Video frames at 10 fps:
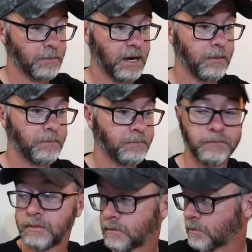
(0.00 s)
my
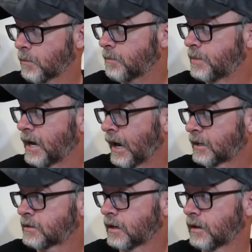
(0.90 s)

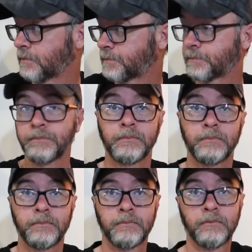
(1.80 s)
packed up
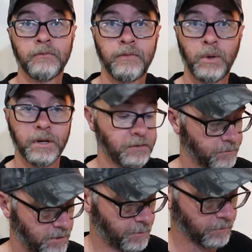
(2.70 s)
fluid,
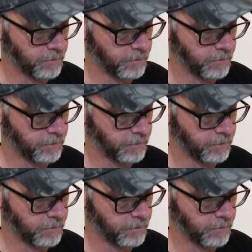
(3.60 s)
Zippo